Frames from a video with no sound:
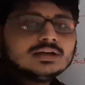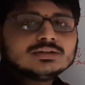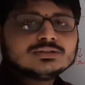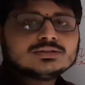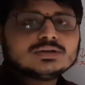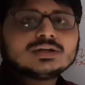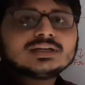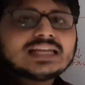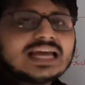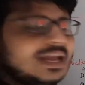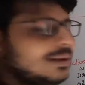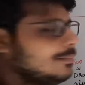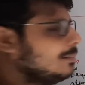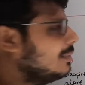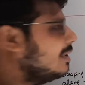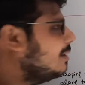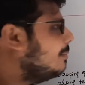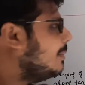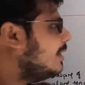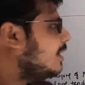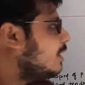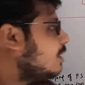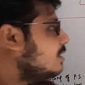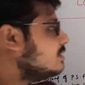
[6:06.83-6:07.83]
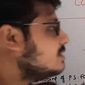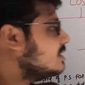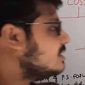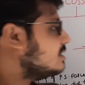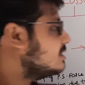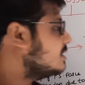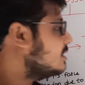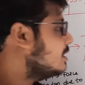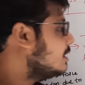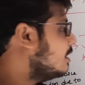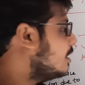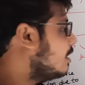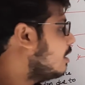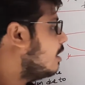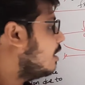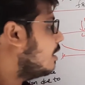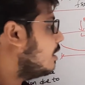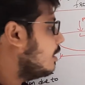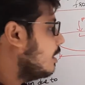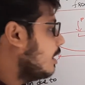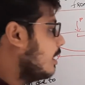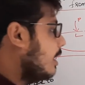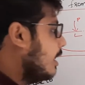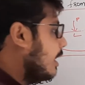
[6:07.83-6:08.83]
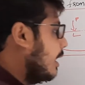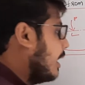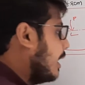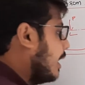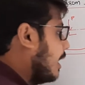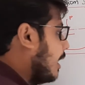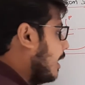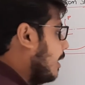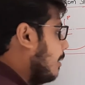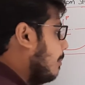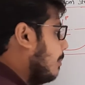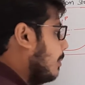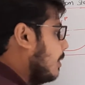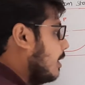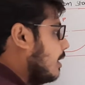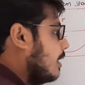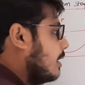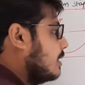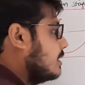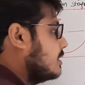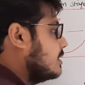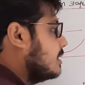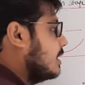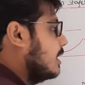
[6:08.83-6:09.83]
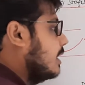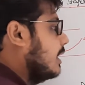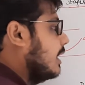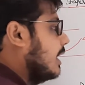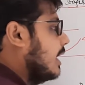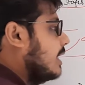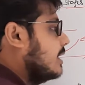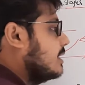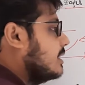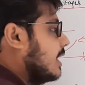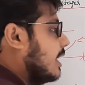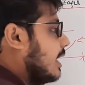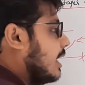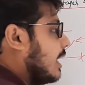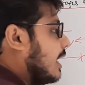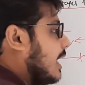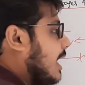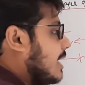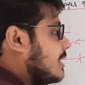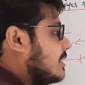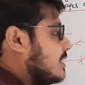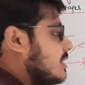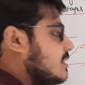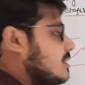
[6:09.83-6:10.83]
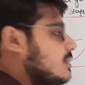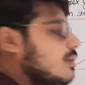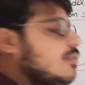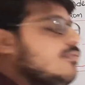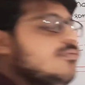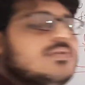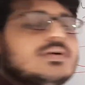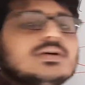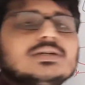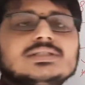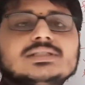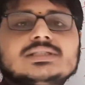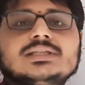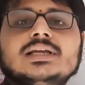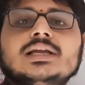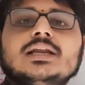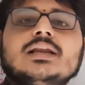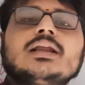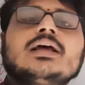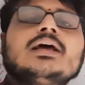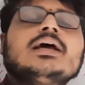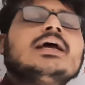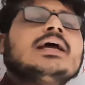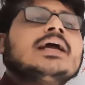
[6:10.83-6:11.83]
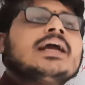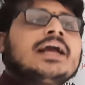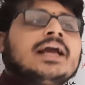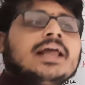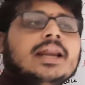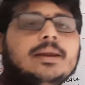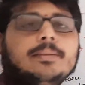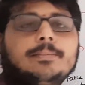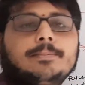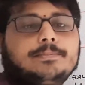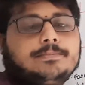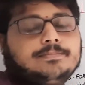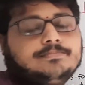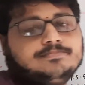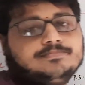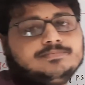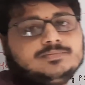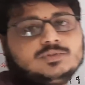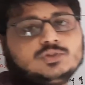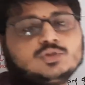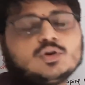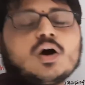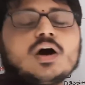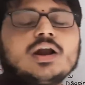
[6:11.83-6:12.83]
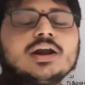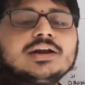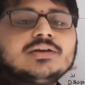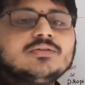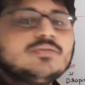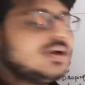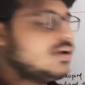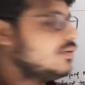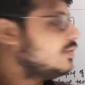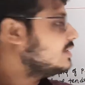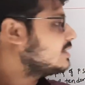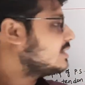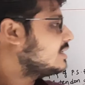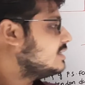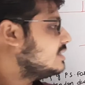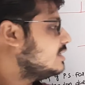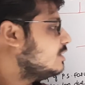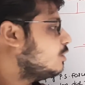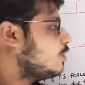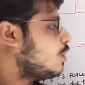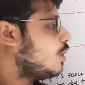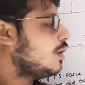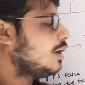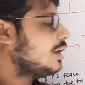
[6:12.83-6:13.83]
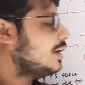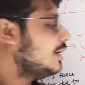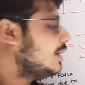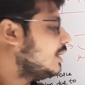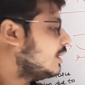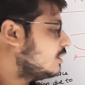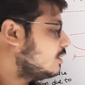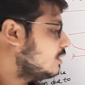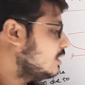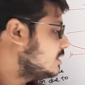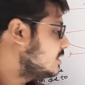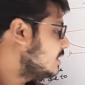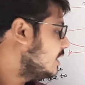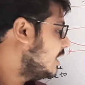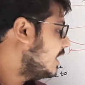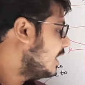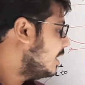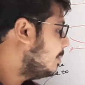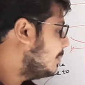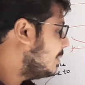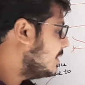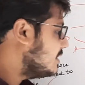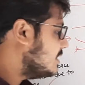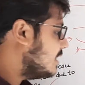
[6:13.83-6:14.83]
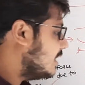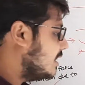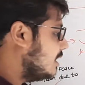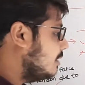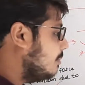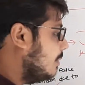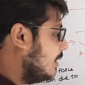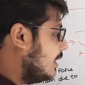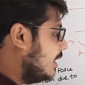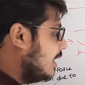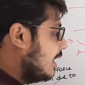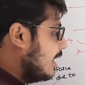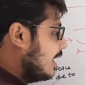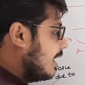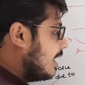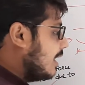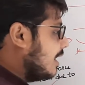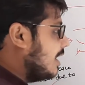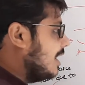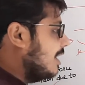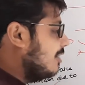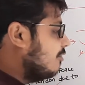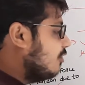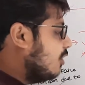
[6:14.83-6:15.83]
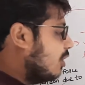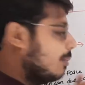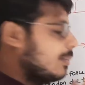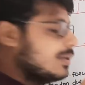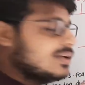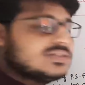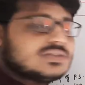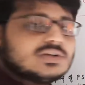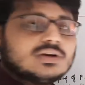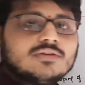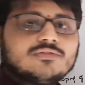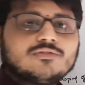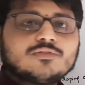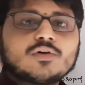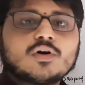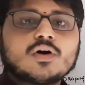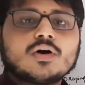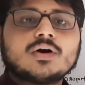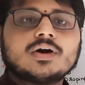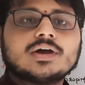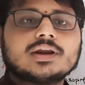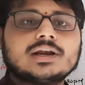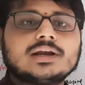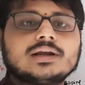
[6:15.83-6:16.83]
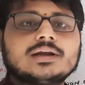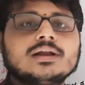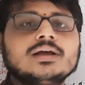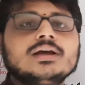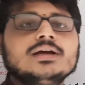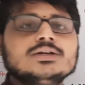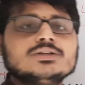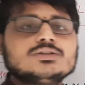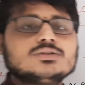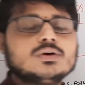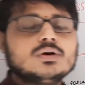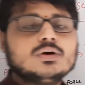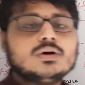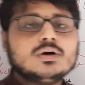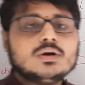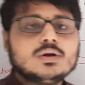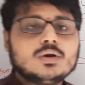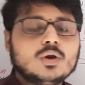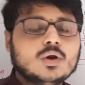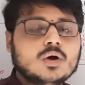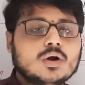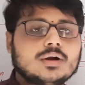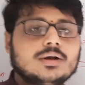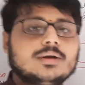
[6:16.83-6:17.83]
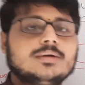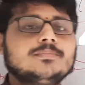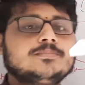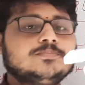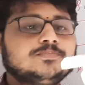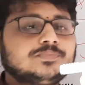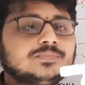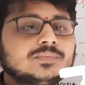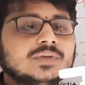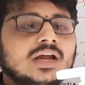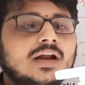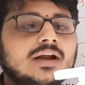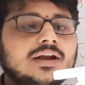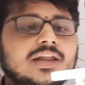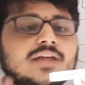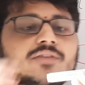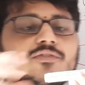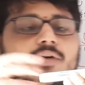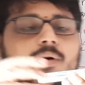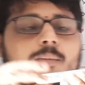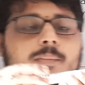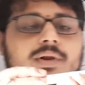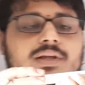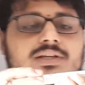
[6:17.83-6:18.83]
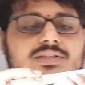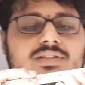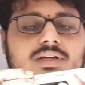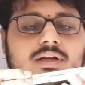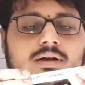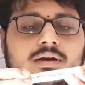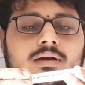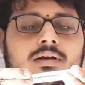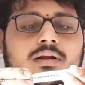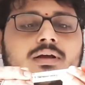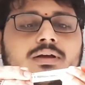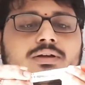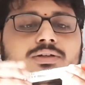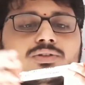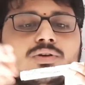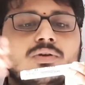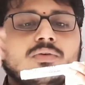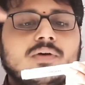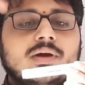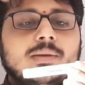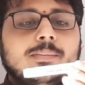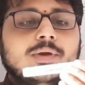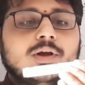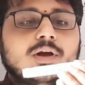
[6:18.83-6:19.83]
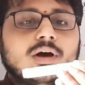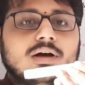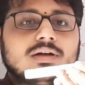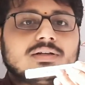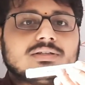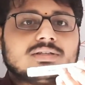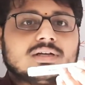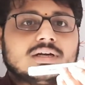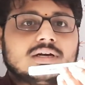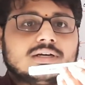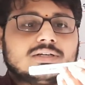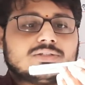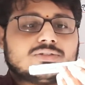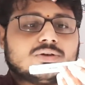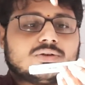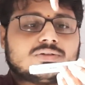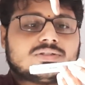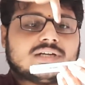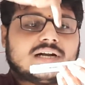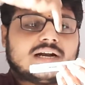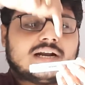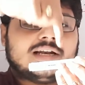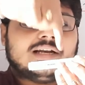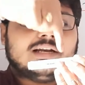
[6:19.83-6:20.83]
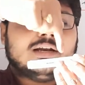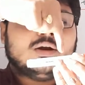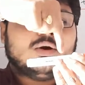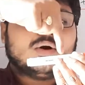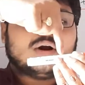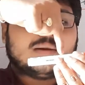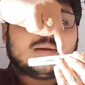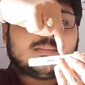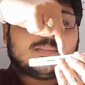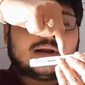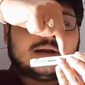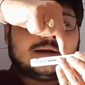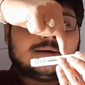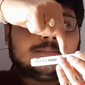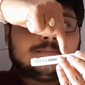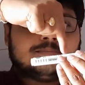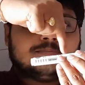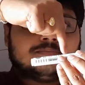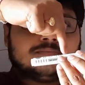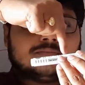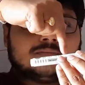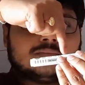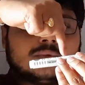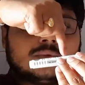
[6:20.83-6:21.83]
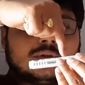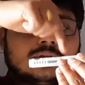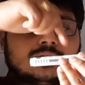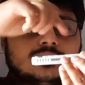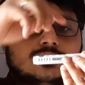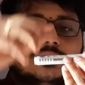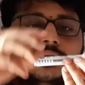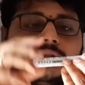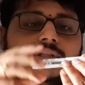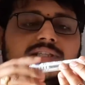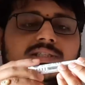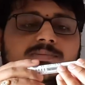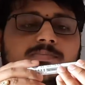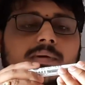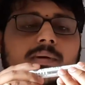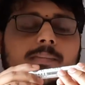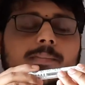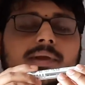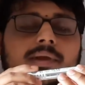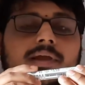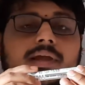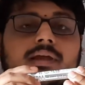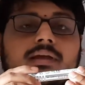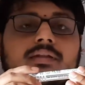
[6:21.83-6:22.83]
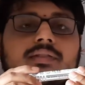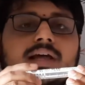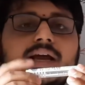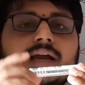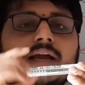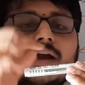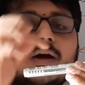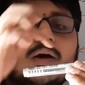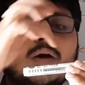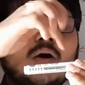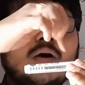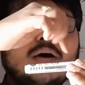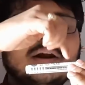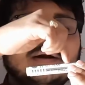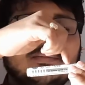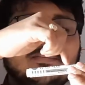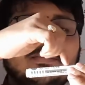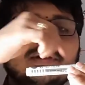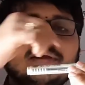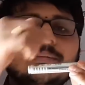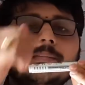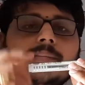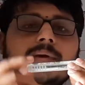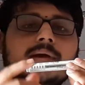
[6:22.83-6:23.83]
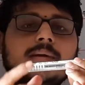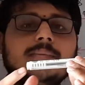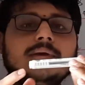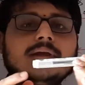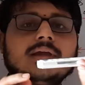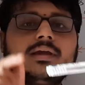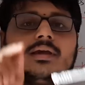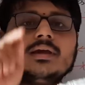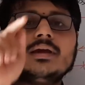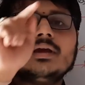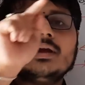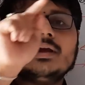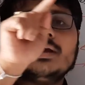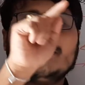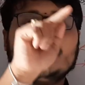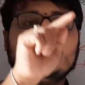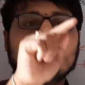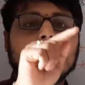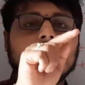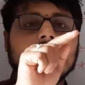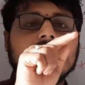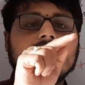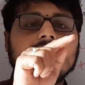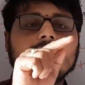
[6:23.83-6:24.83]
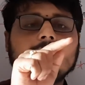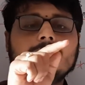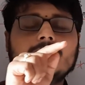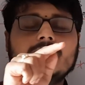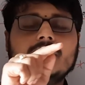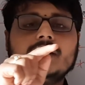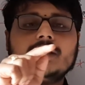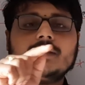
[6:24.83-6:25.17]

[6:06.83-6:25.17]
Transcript: So time dependent losses are creep, shrinkage and relaxation of steel. Creep, so already we have discussed in concrete technology, creep is nothing but deformation of concrete. So load, deformation. So why? Because so suddenly load applied. So this may be the concrete beam may be bending.